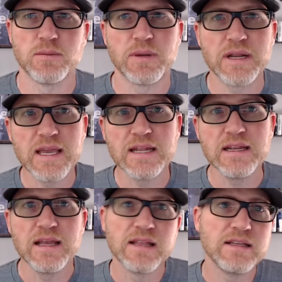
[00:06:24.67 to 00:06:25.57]
But
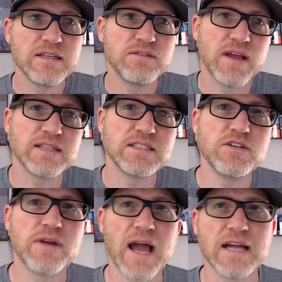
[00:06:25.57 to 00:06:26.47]
again, these fancy
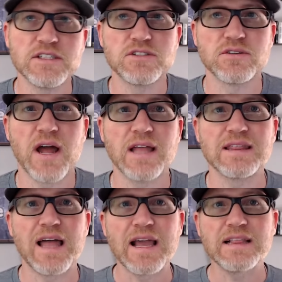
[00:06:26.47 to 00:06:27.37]
new gadgets are not
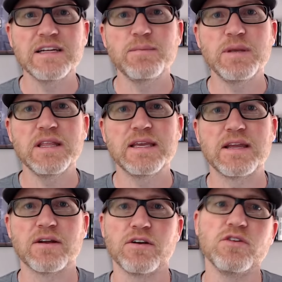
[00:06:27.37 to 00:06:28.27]
likely to be the
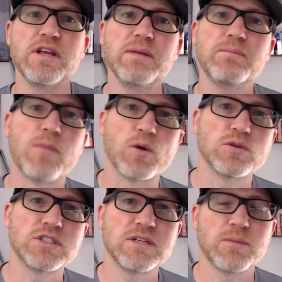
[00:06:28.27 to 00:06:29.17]
gear you need
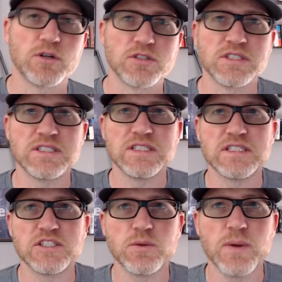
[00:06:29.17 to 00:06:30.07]
most in emergency
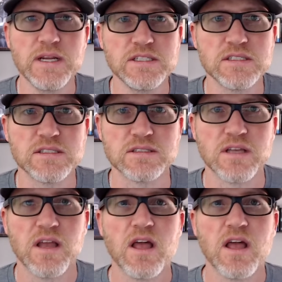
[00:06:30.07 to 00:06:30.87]
situations.